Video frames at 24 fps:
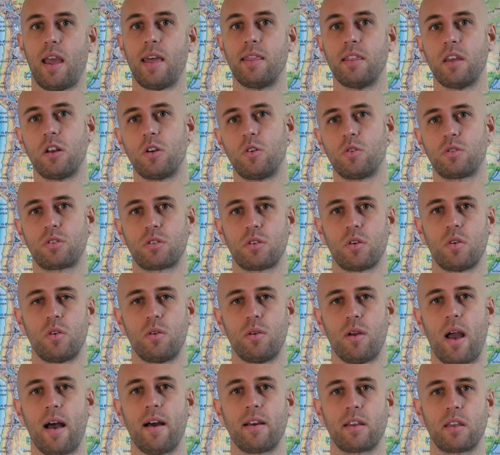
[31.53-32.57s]
and then
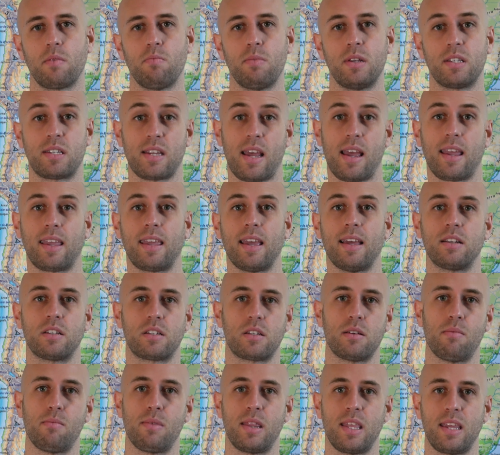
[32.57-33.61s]
also arguments against
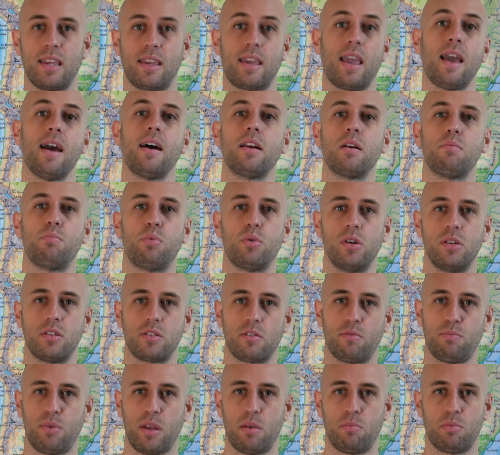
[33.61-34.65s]
some of the counterpoints
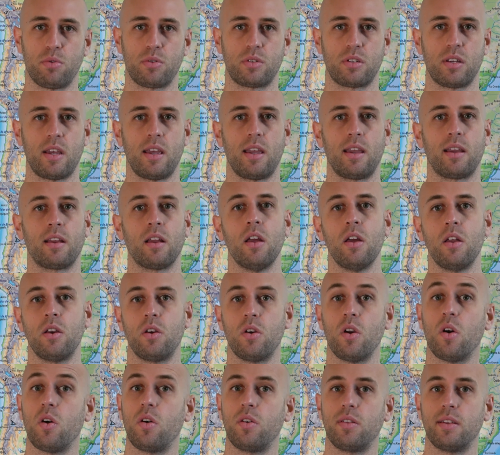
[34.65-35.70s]
of people saying,
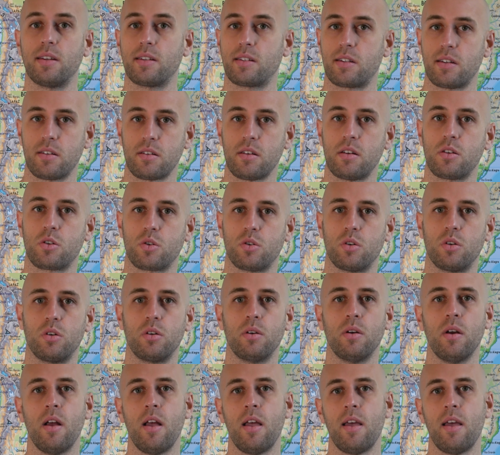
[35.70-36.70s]
no, this isn't true.